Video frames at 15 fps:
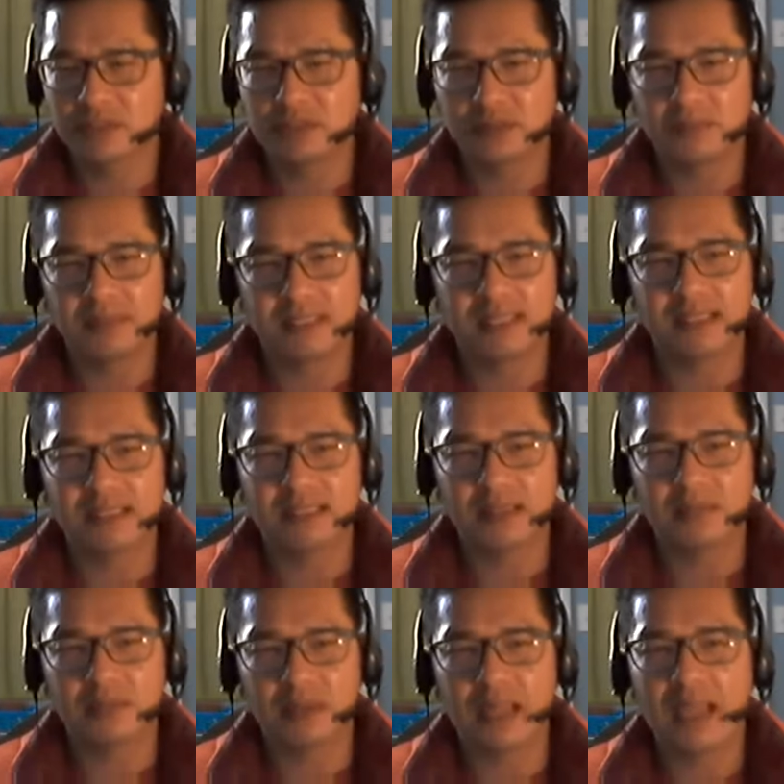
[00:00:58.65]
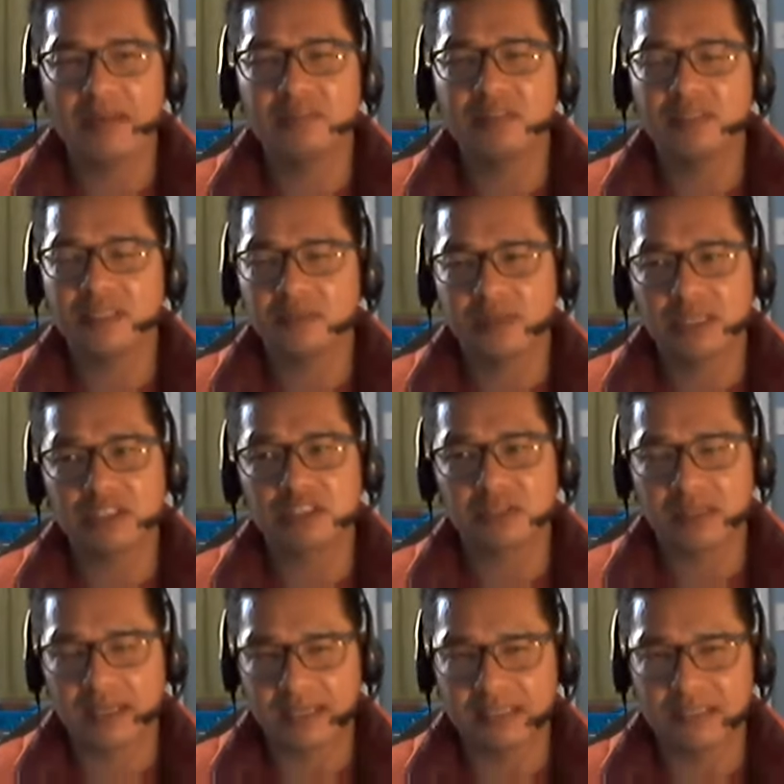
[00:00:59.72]
II because they were heavily
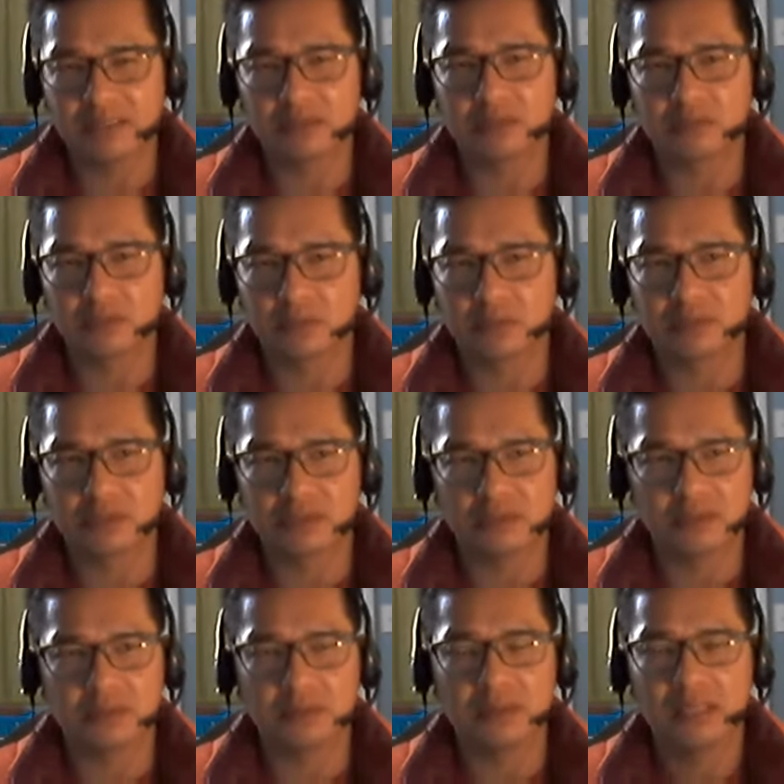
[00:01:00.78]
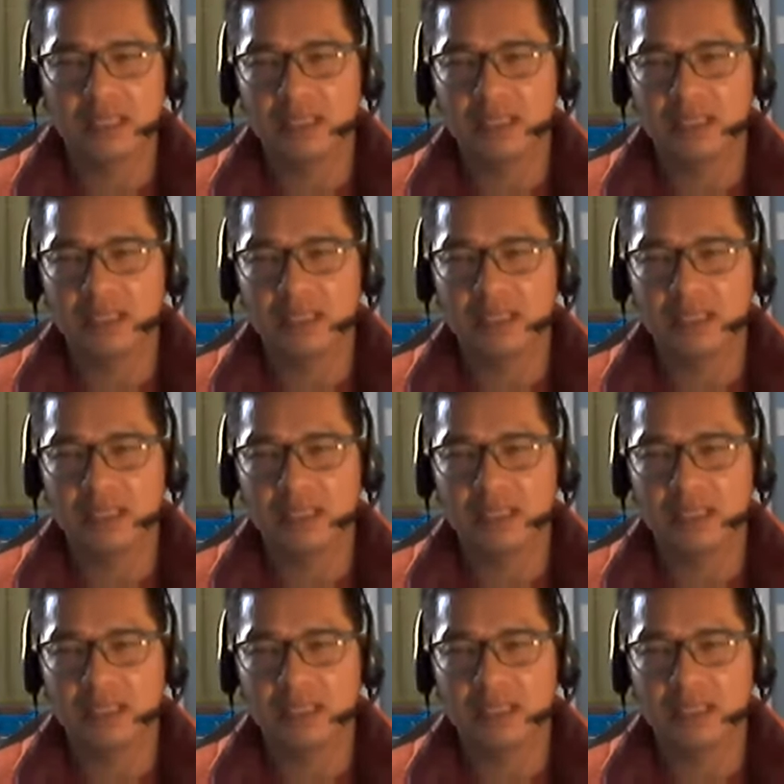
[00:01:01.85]
racialized during World War II